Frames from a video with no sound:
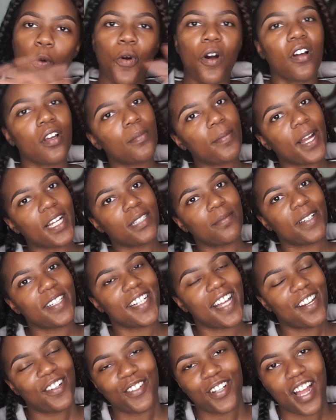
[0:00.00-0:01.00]
Welcome back to my
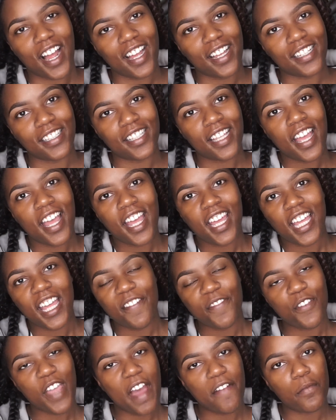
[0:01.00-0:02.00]
channel, guys.
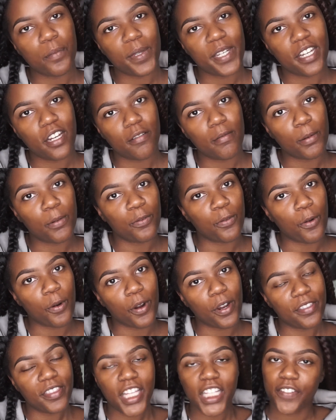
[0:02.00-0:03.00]
If you haven't been here
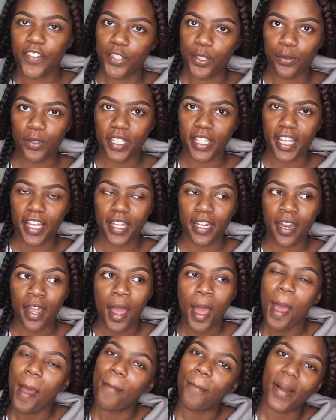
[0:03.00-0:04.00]
before, thanks for tuning in.
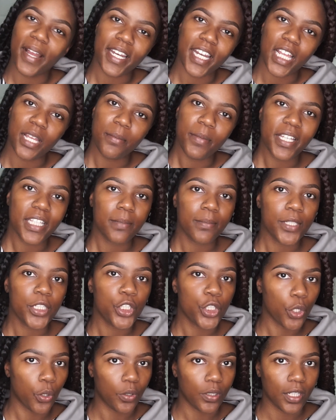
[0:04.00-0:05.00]
My name is
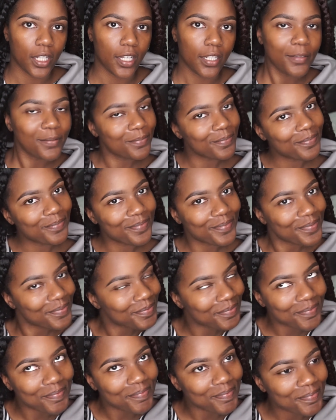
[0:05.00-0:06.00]
Majola.
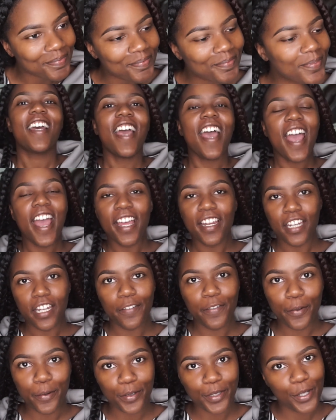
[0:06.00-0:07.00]
And
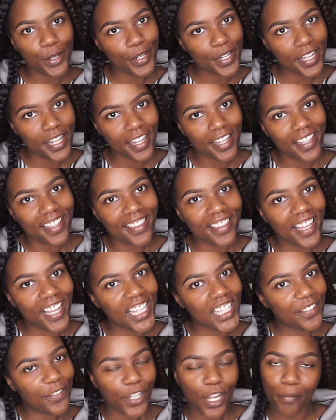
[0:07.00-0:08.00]
if you're returning,
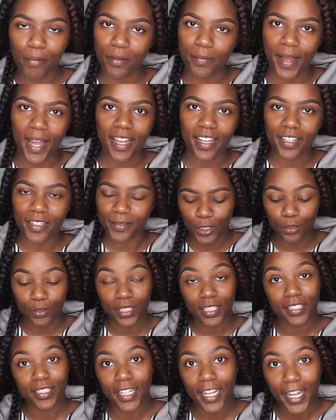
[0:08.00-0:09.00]
thanks for coming back. So
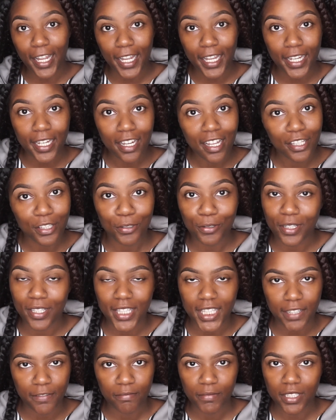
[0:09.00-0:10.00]
today, as you can
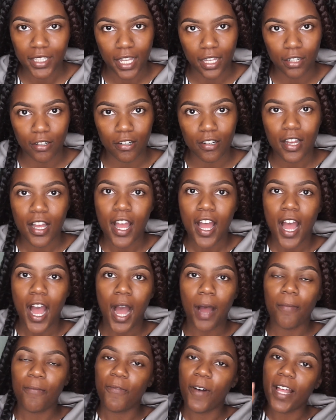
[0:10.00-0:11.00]
see from the title,
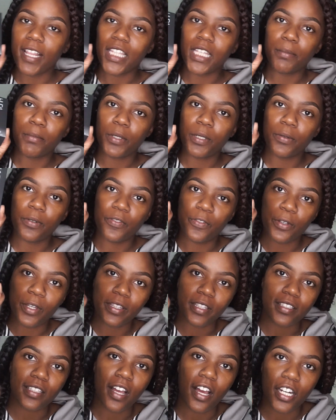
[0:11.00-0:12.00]
I'm finally going to be
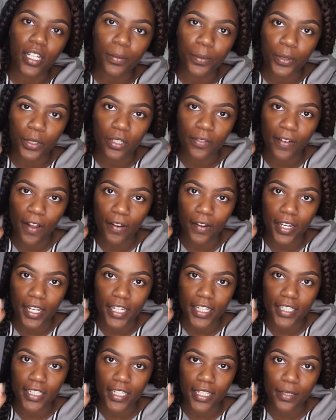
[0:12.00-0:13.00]
reviewing this Hudabeauty
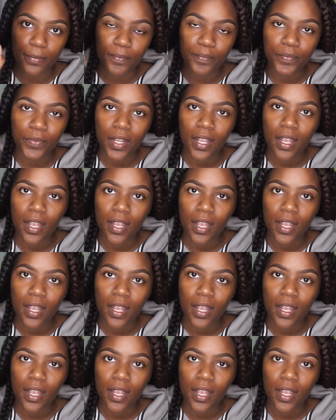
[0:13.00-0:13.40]
foundation.